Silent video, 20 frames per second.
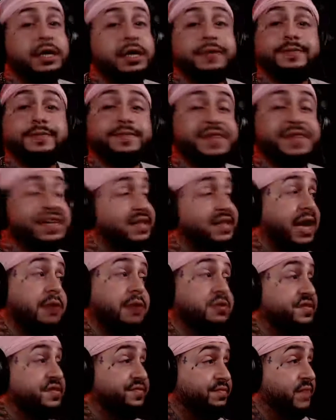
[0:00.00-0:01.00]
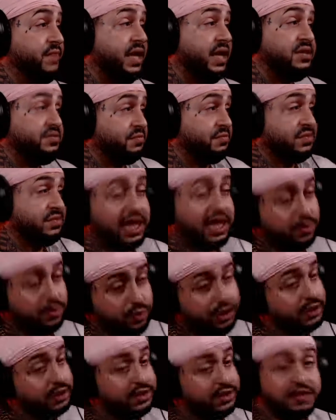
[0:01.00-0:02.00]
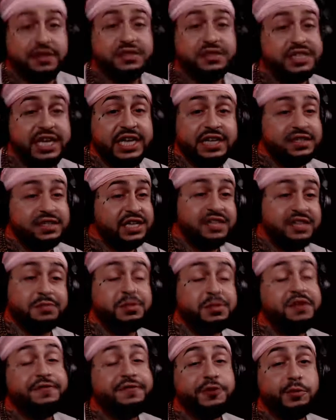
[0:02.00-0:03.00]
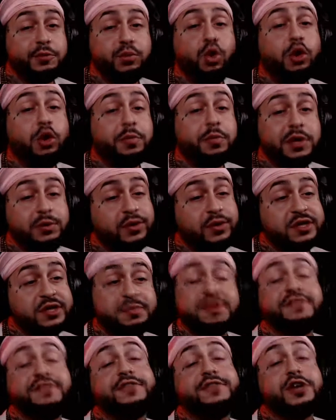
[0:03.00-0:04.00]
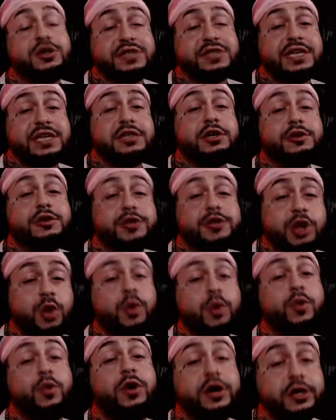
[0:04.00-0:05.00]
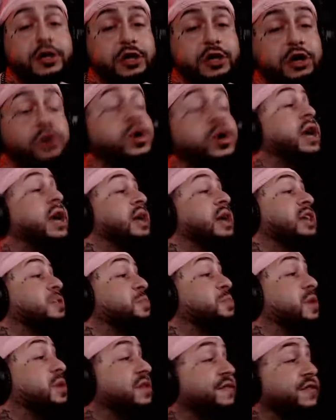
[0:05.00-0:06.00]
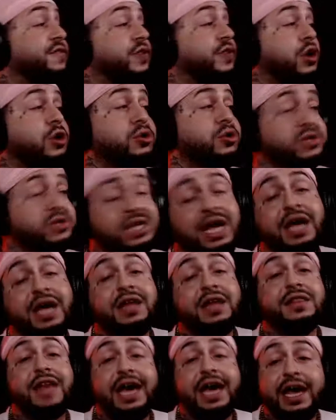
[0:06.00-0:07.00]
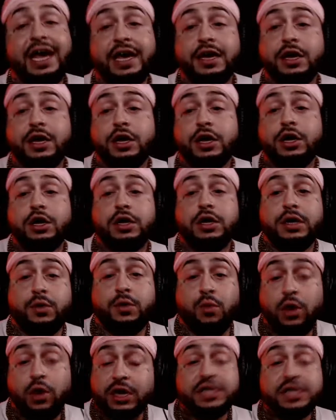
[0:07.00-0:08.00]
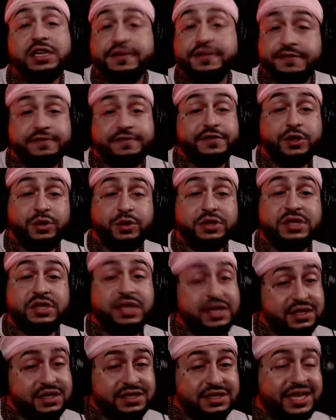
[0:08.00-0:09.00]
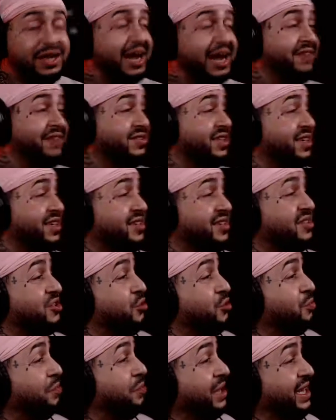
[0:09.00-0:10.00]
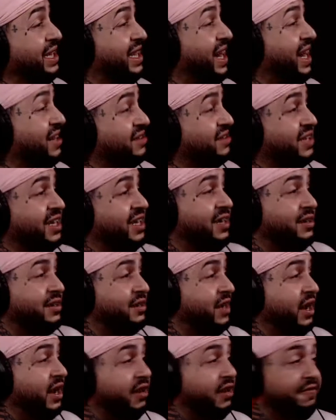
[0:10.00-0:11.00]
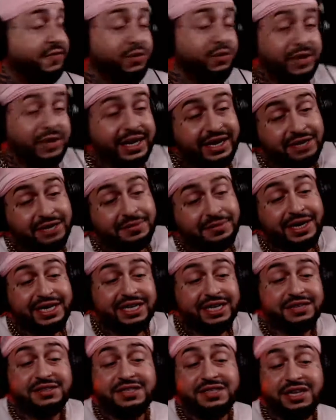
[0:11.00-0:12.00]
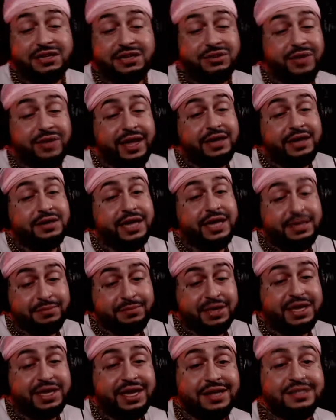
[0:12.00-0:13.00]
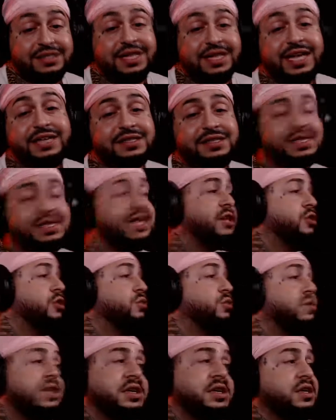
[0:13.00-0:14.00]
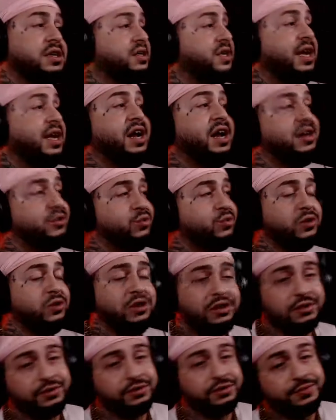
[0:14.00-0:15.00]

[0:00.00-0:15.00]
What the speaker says: Like, that's from day one. Nothing changes. I speak for the poor people. I speak for those that don't know and want to know. I speak for those that want a different view of things. Like, everything is so bleak out there, and if you let anybody else tell you, like my guest last night, you would think it's the end of the world.